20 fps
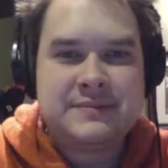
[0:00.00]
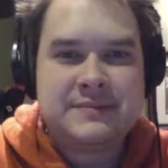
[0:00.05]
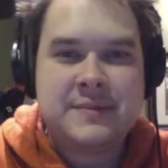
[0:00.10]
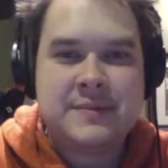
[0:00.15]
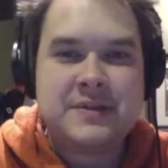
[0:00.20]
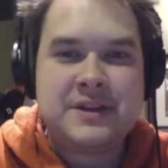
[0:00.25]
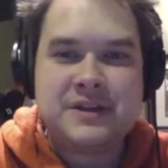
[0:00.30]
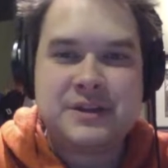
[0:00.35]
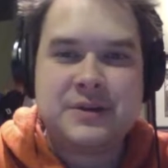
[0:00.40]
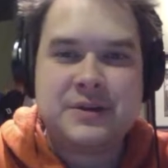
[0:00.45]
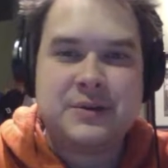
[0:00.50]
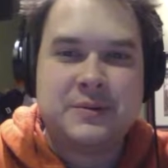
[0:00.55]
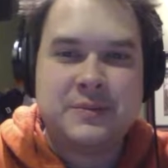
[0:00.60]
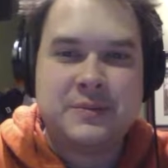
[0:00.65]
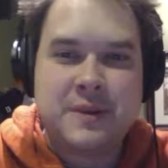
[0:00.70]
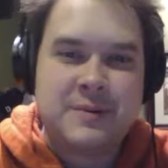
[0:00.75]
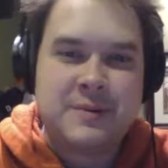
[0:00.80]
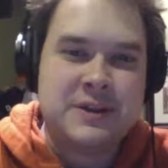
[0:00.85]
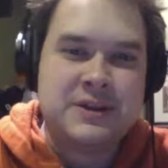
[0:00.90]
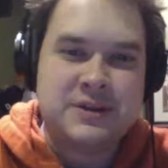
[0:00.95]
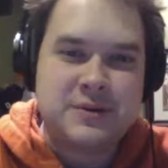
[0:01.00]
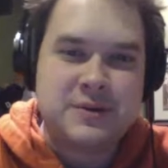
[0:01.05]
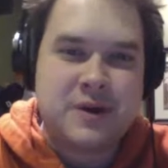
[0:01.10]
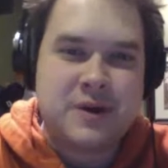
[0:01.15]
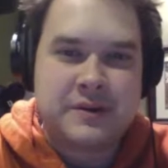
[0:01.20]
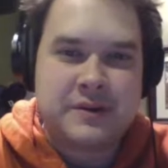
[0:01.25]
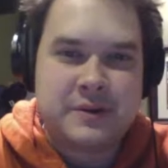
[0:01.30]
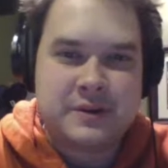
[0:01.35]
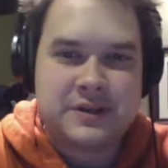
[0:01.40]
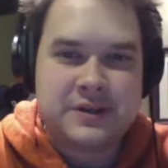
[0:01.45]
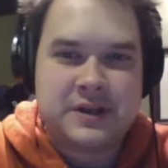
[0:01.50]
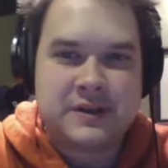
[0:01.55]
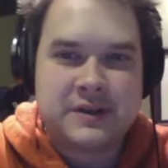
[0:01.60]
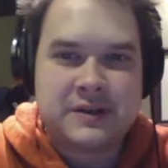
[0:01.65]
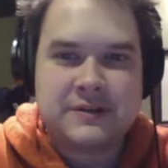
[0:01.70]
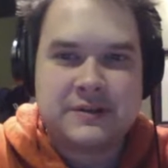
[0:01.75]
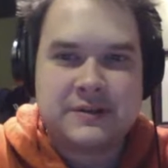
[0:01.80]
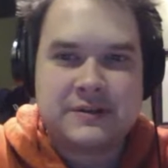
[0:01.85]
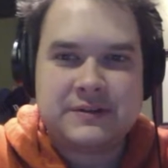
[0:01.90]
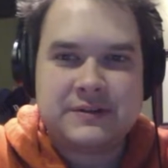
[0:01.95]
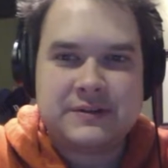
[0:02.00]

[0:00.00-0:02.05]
Maybe they do. Maybe they do all know each other.